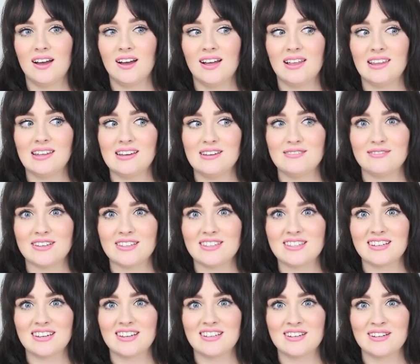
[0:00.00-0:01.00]
a leave-in
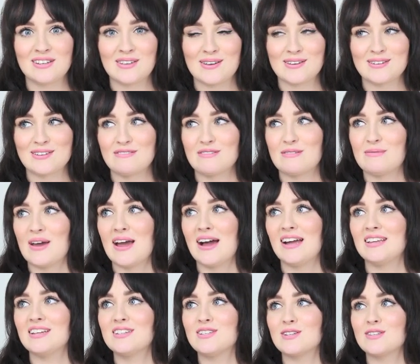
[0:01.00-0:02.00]
skin conditioner for me,
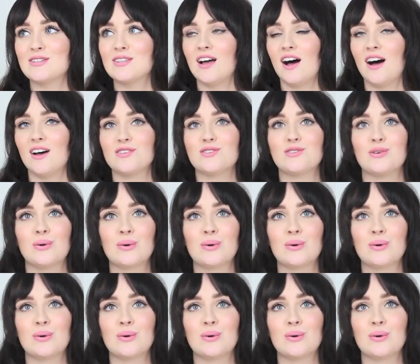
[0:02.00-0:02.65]
and it just lasts